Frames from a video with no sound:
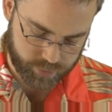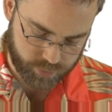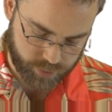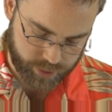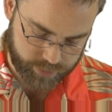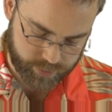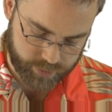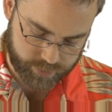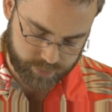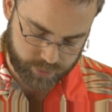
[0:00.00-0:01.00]
so that's the
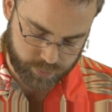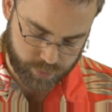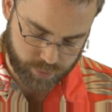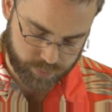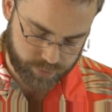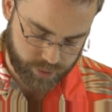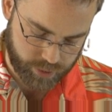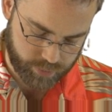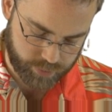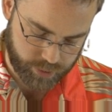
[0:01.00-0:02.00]
zeros
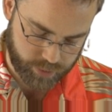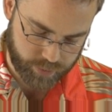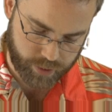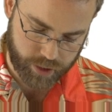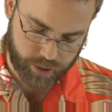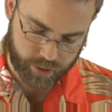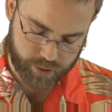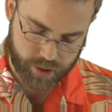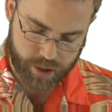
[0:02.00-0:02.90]
there, there, and there,